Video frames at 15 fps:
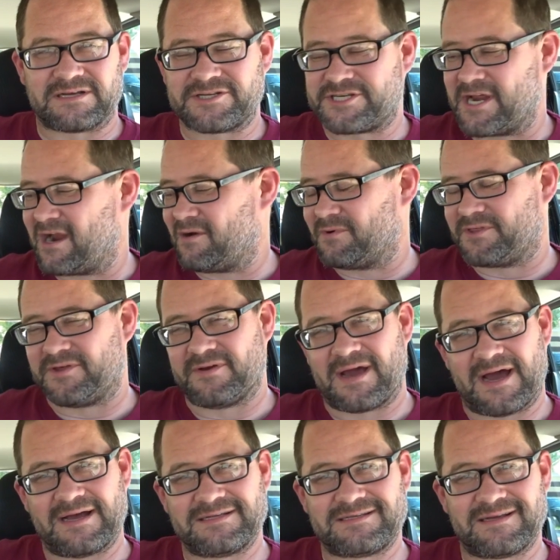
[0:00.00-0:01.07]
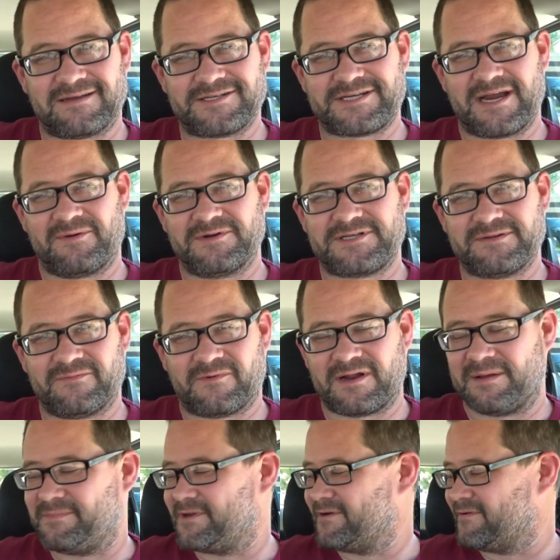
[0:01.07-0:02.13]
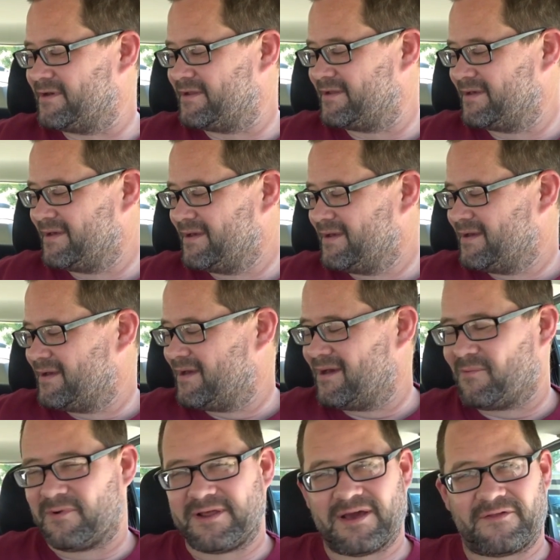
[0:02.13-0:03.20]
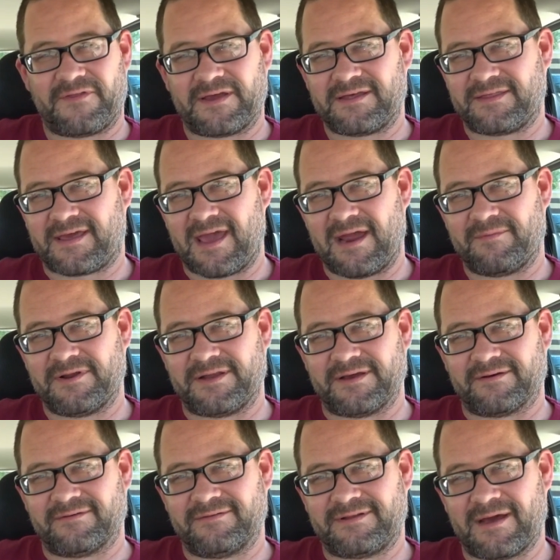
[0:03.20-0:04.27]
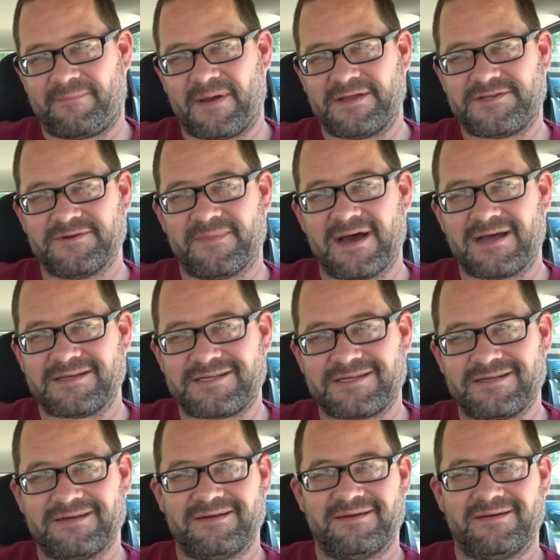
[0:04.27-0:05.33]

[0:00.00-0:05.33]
I'll share it with you guys. I'll share what I'm doing. What do y'all think of the camera deal? Did I pay too much?